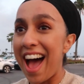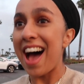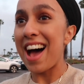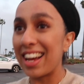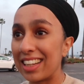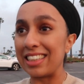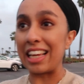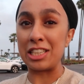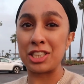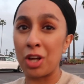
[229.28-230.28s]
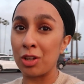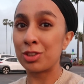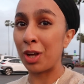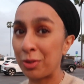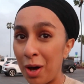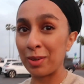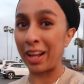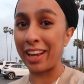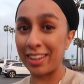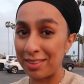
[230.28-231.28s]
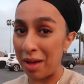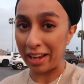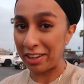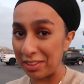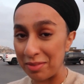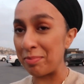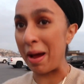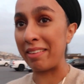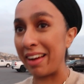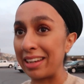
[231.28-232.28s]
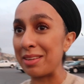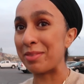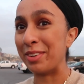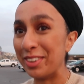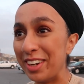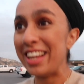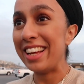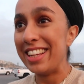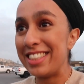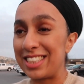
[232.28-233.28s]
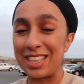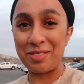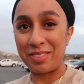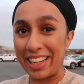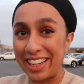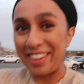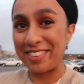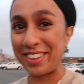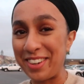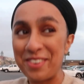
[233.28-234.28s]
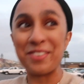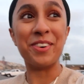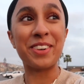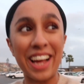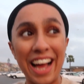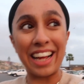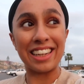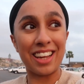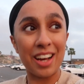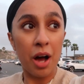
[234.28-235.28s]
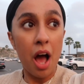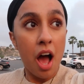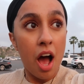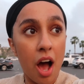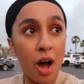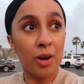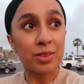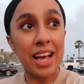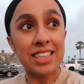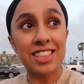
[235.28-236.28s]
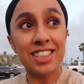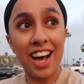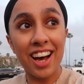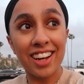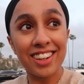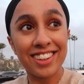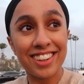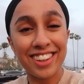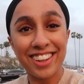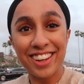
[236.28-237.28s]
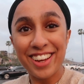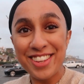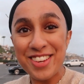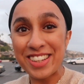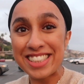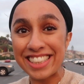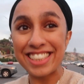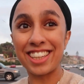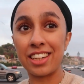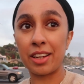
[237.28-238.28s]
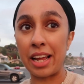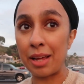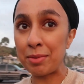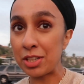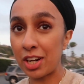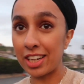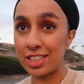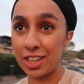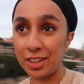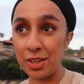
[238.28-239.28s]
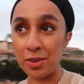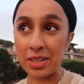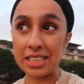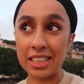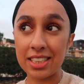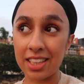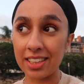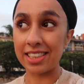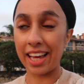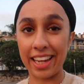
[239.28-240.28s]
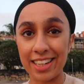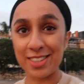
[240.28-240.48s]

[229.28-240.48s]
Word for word: and it just got so cold I couldn't I couldn't bear it anymore so I'm like I'm gonna go walk and oh there's the sun you can see the sun okay let me try and show you you can see the sun setting